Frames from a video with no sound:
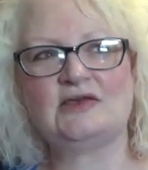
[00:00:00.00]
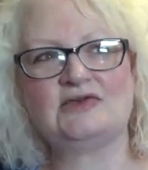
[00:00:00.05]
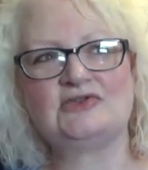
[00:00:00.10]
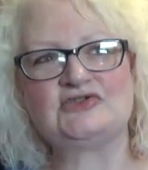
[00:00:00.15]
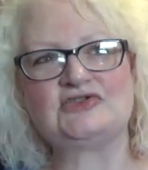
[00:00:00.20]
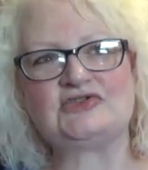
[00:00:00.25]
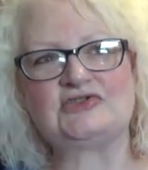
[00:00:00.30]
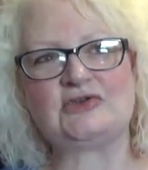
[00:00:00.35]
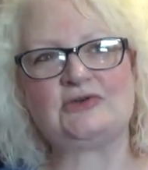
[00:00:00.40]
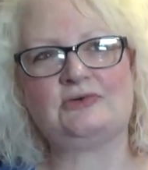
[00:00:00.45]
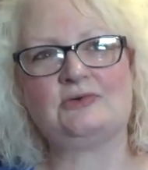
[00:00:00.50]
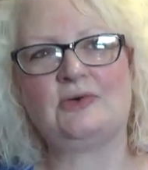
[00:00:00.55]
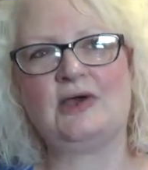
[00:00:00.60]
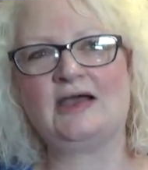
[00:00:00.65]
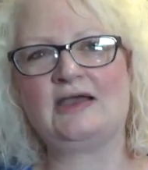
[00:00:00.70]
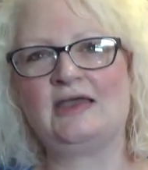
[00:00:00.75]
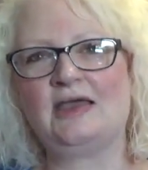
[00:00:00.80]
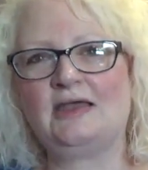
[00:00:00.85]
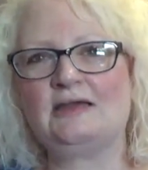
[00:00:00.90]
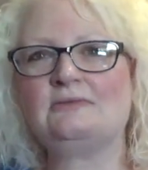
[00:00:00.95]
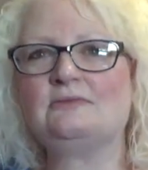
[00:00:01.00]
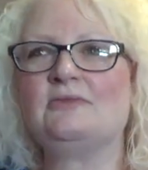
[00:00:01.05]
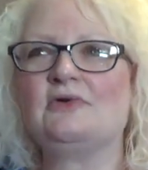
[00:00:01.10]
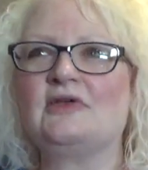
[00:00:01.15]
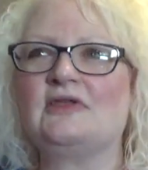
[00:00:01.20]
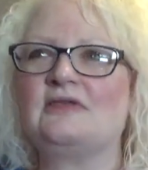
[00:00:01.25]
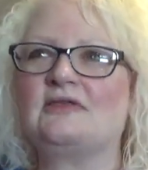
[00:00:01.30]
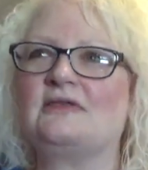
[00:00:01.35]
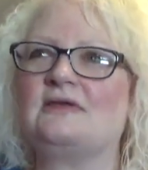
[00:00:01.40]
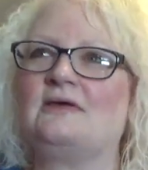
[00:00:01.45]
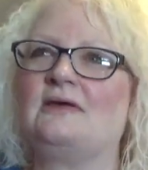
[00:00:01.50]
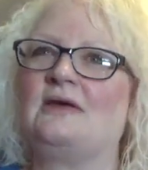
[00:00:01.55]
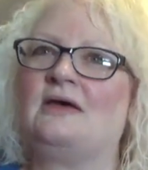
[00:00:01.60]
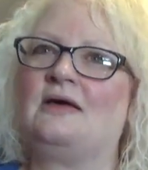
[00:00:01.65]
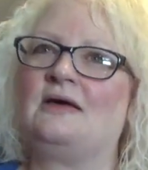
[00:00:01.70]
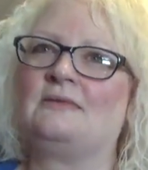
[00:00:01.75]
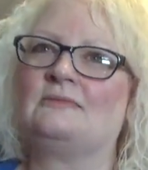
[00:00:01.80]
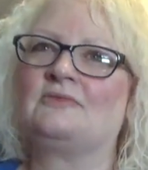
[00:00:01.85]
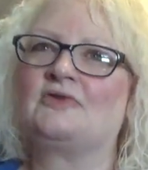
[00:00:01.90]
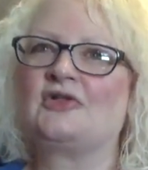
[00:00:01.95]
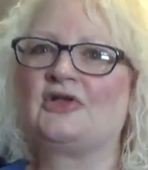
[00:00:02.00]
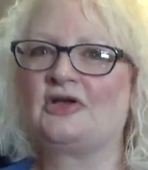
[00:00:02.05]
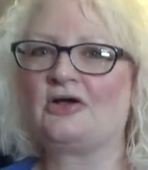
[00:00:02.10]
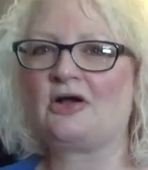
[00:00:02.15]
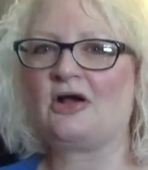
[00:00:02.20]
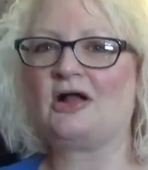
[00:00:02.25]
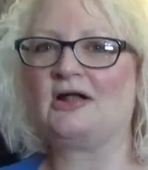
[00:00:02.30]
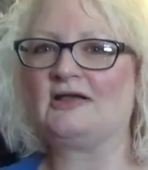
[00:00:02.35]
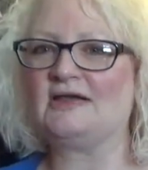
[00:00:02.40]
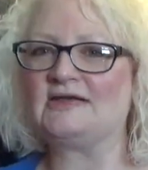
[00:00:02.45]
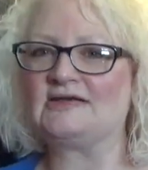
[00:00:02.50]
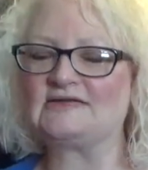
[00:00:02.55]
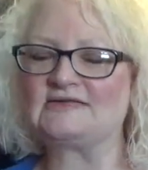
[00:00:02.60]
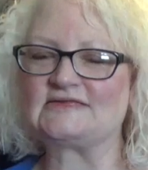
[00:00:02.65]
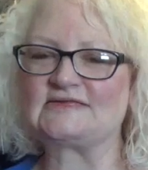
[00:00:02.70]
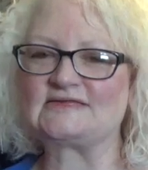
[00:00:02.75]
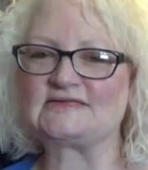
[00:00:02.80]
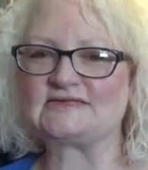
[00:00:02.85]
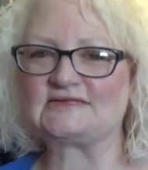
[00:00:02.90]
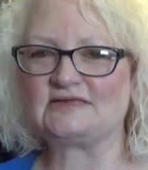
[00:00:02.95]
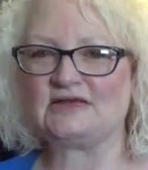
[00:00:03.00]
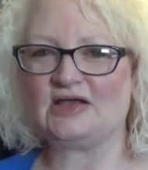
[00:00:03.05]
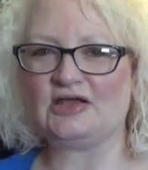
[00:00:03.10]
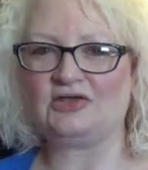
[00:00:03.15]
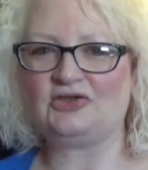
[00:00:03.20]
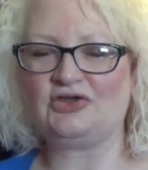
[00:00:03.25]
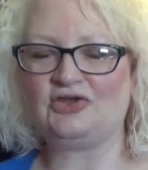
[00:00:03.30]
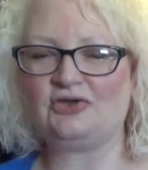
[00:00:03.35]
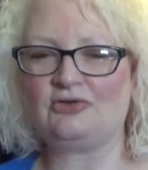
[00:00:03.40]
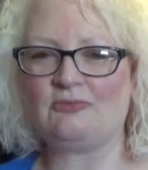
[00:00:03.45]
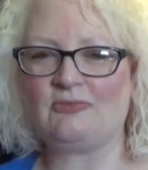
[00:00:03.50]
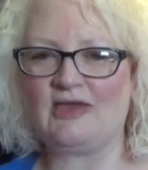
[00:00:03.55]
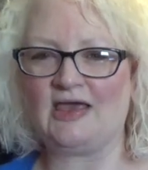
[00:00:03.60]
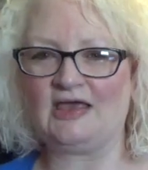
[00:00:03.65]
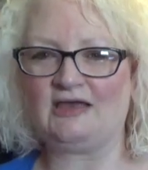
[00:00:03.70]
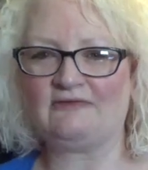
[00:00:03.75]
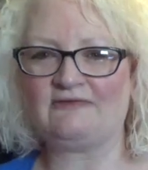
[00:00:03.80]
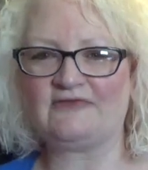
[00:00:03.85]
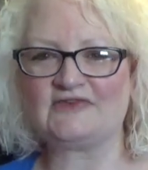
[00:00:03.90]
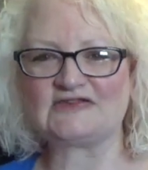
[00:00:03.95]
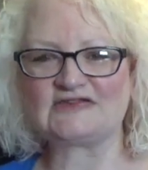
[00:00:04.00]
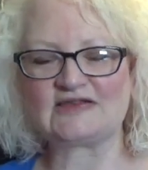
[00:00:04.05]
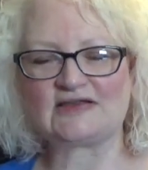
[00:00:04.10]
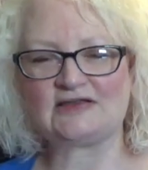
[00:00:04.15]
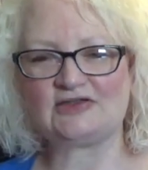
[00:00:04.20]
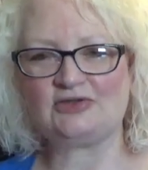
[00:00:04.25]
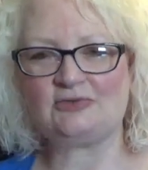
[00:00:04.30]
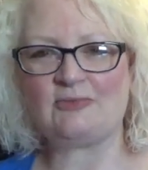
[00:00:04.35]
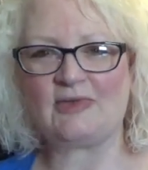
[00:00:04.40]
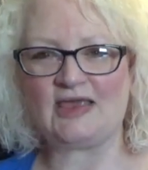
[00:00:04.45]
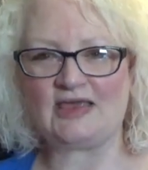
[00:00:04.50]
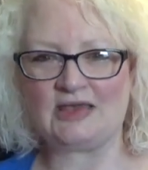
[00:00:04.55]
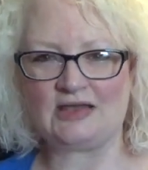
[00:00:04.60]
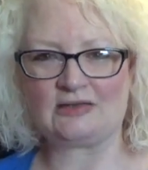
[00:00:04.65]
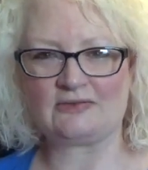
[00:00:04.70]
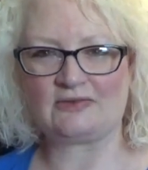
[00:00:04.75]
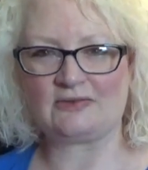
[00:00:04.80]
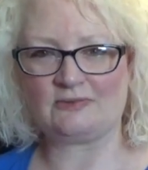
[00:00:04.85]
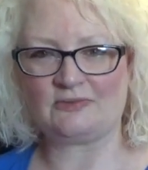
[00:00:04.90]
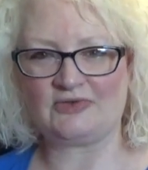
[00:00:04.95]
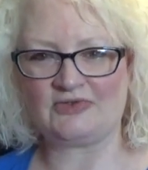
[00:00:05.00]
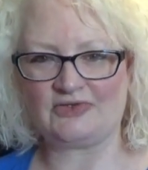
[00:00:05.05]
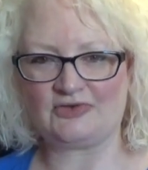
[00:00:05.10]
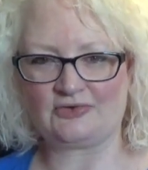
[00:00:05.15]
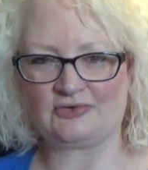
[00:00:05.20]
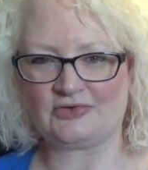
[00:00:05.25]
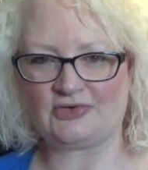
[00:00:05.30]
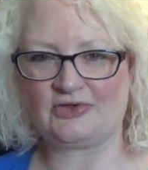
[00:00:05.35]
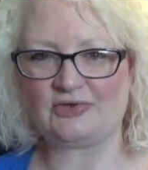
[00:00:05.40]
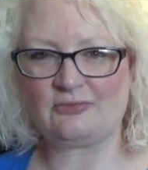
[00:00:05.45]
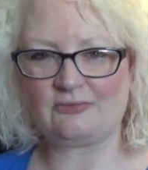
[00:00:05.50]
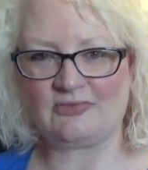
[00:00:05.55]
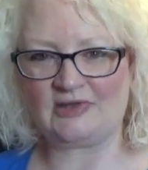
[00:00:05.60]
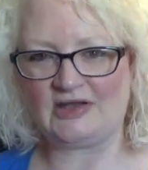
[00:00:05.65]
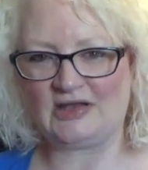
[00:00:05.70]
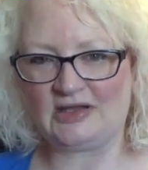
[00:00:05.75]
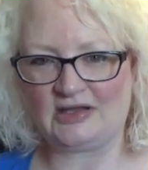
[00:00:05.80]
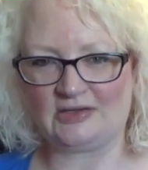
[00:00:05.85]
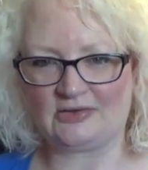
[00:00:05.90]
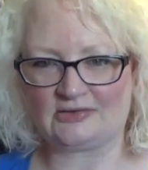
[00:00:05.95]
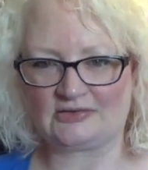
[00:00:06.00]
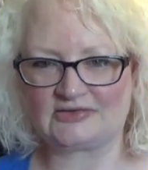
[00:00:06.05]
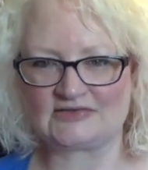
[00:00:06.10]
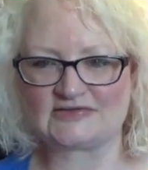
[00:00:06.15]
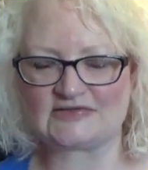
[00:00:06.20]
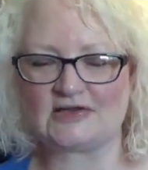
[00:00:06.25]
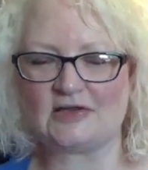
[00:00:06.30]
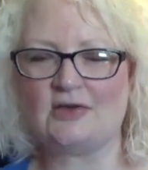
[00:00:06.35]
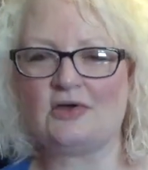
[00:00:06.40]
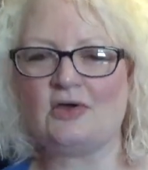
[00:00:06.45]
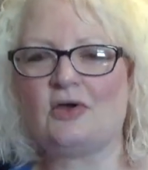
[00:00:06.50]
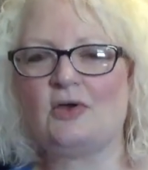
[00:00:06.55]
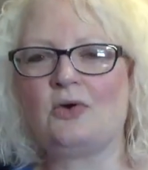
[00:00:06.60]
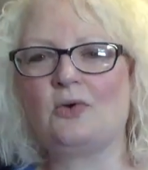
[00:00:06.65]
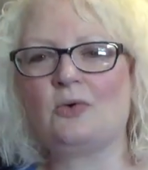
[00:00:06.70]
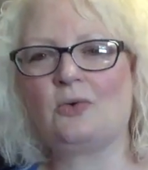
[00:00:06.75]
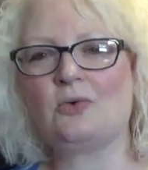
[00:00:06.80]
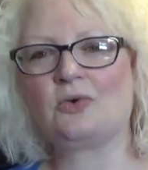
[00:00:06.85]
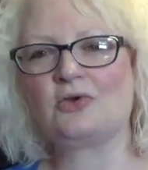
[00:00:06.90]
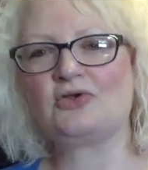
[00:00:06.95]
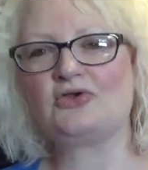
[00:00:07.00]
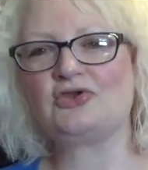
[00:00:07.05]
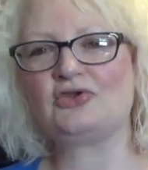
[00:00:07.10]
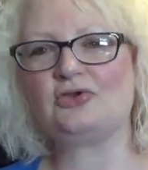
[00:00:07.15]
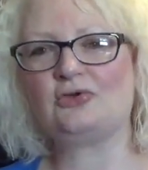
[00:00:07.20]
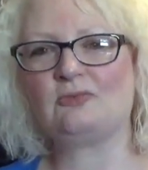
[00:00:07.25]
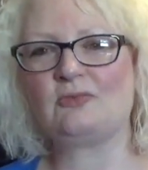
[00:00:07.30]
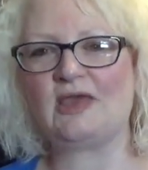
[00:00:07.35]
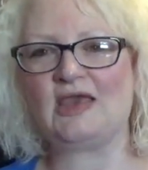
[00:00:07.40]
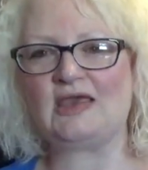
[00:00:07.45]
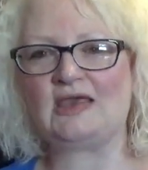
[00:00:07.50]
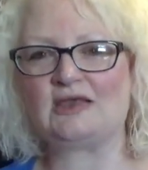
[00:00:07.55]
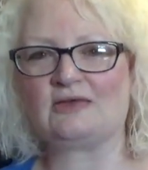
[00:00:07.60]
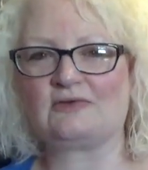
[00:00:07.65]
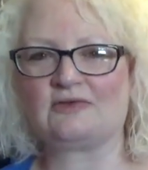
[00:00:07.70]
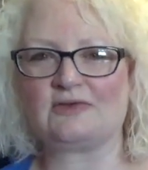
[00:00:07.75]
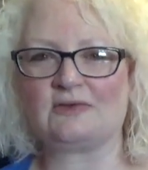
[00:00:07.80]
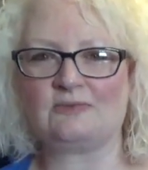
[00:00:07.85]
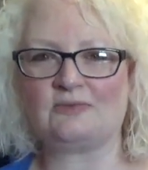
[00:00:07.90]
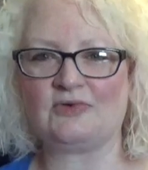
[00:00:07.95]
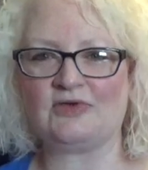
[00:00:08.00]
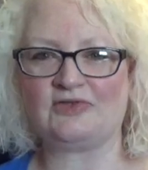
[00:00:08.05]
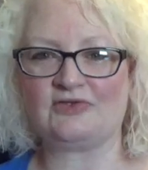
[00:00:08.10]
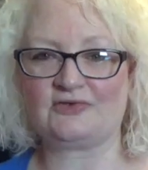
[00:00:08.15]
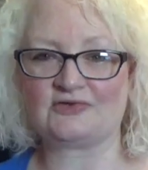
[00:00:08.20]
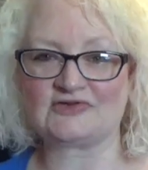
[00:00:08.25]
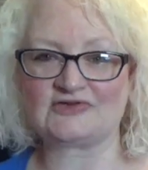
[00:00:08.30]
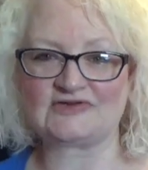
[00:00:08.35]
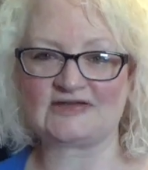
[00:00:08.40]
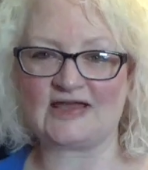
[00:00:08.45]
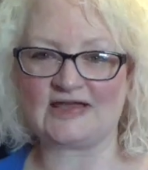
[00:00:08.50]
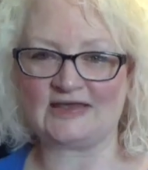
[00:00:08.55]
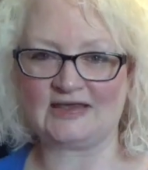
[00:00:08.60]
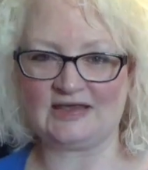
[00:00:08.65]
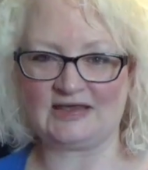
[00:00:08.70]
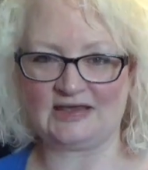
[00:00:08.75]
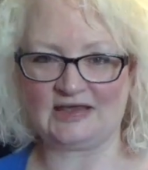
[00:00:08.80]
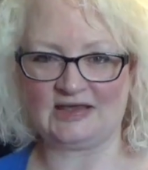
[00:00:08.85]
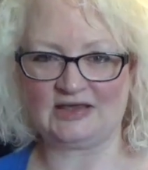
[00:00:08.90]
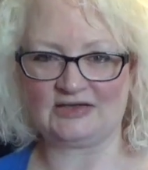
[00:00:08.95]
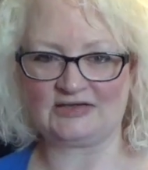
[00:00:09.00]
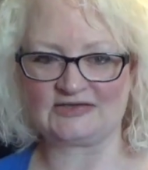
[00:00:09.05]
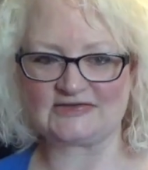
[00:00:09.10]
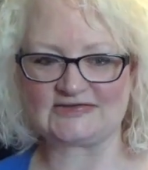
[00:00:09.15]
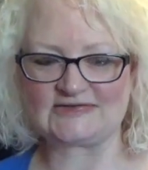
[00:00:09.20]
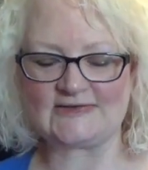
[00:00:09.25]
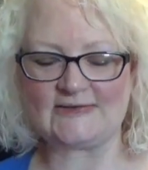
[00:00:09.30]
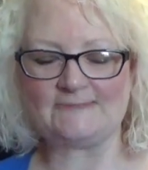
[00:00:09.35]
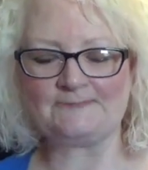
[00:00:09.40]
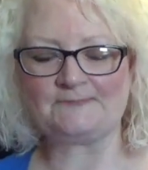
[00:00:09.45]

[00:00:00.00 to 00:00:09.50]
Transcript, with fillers: So again, with um, clairaudience, you may physically, you may hear them with your human ears or you may hear them with your psychic ears.